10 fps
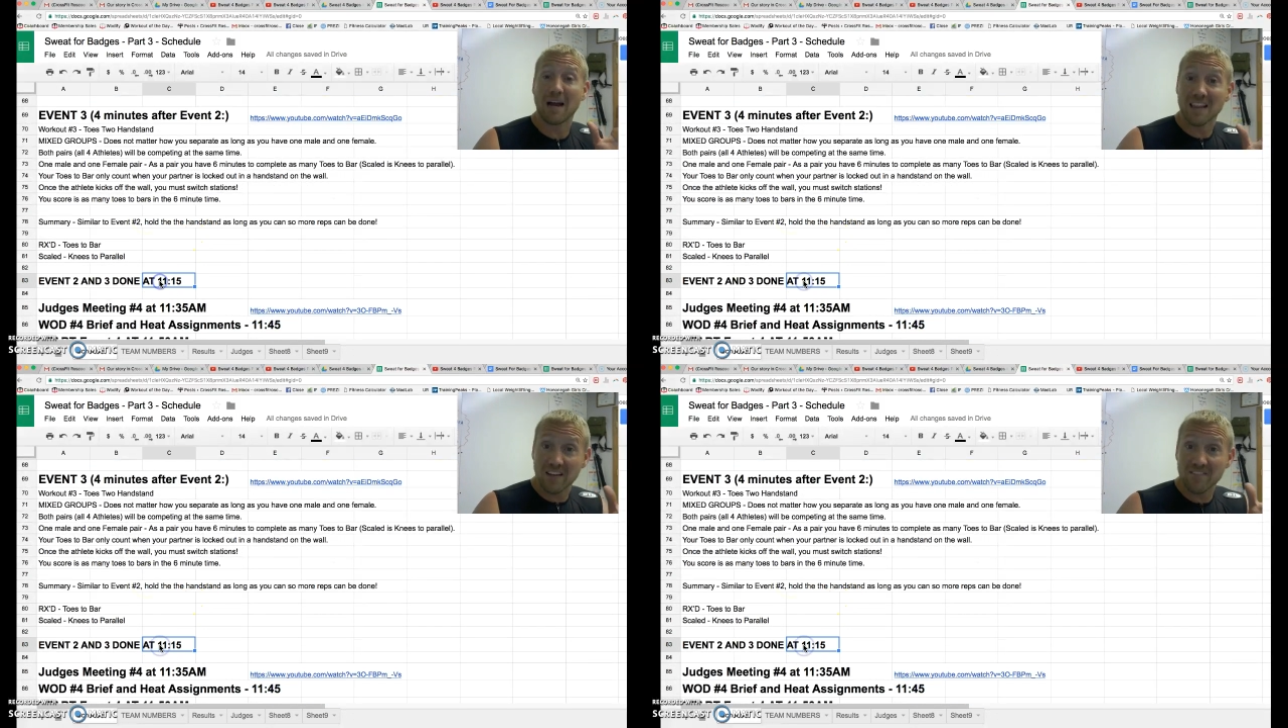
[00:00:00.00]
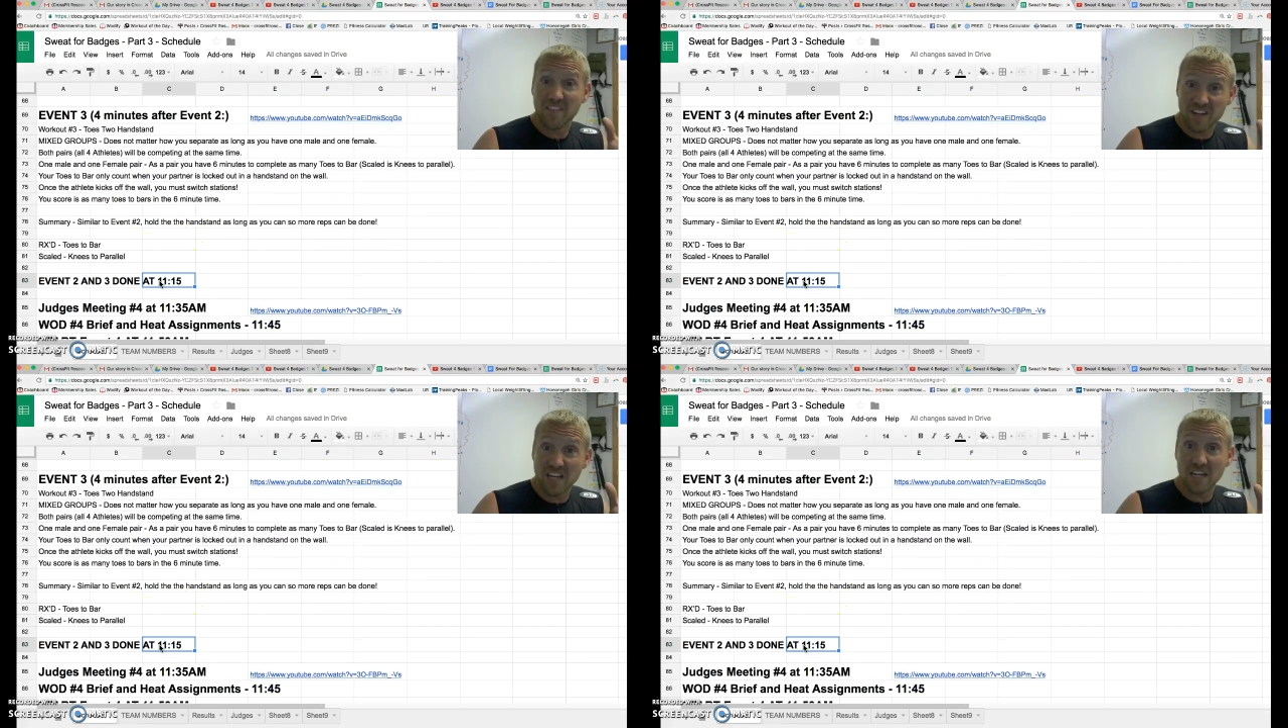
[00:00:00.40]
By
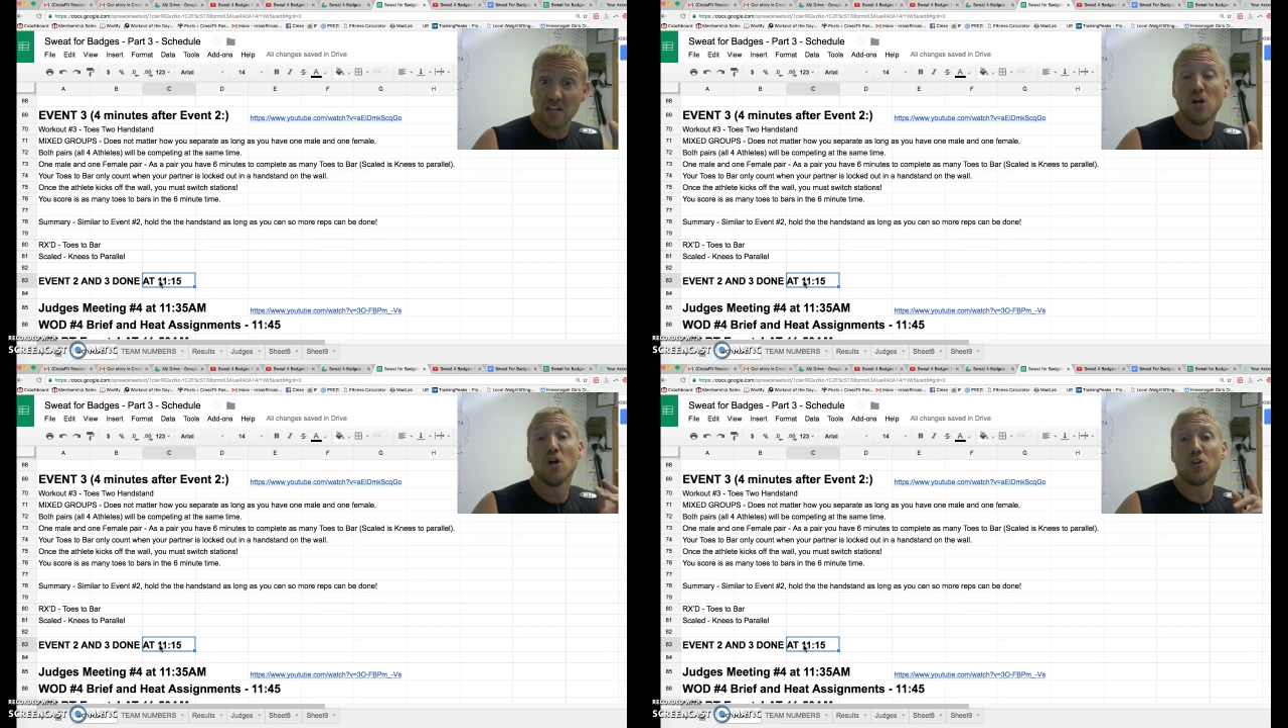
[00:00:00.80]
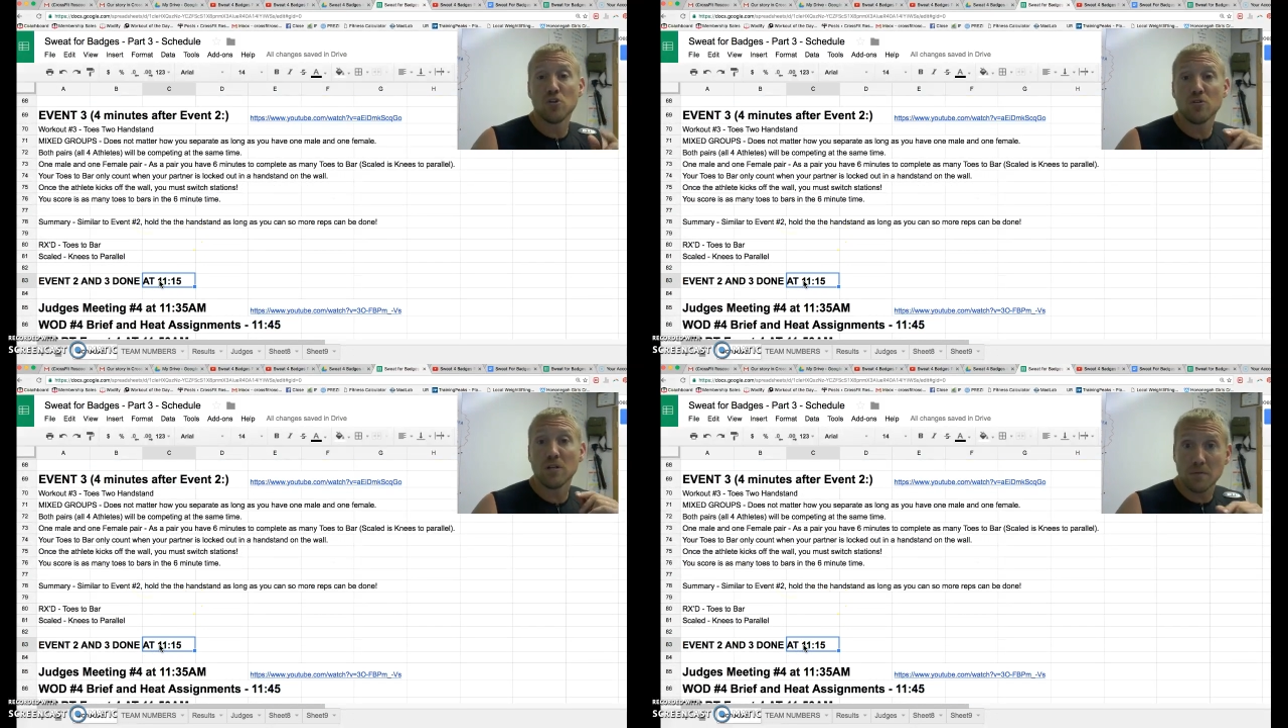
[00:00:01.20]
11:15,
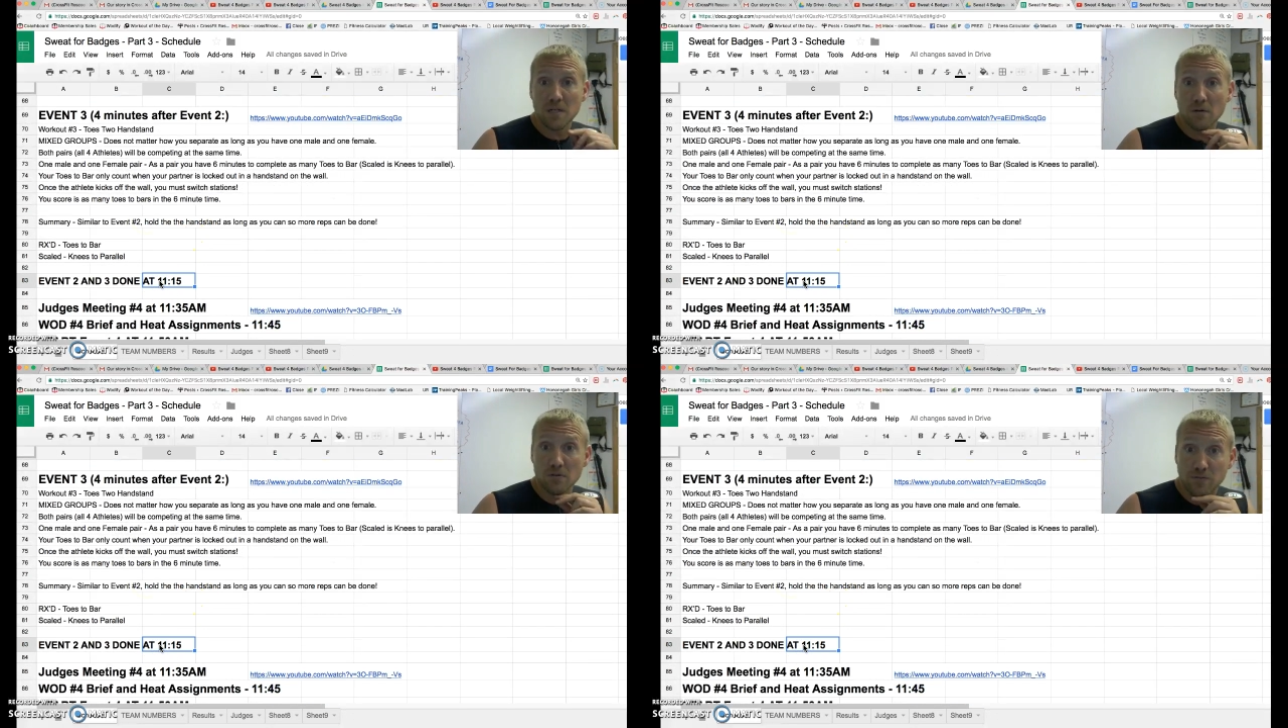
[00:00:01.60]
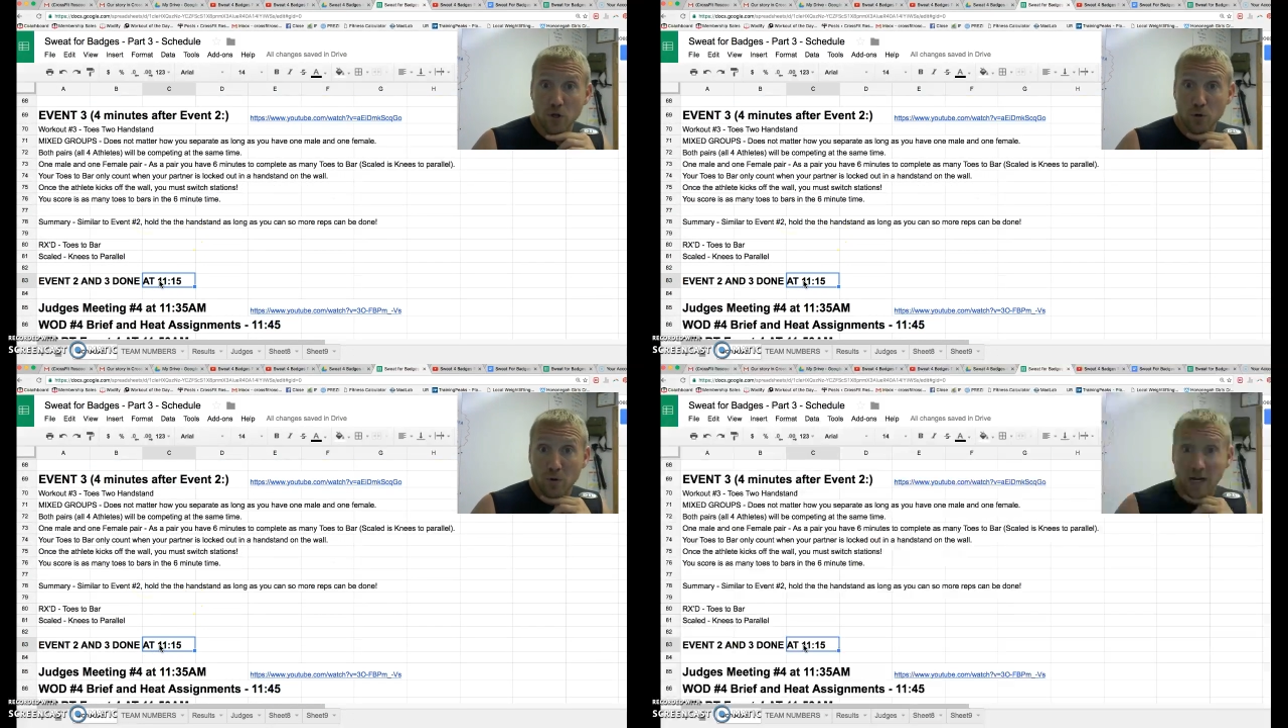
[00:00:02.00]
you need to be done with the
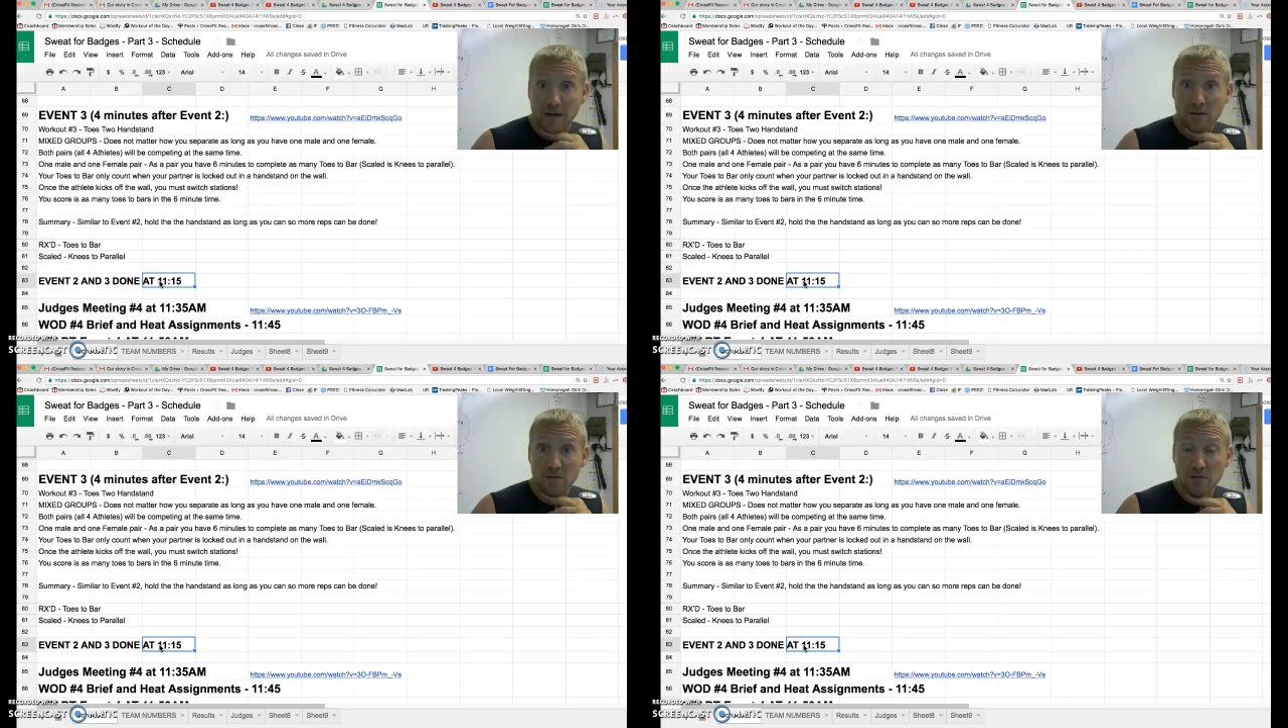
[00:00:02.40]
floater wad.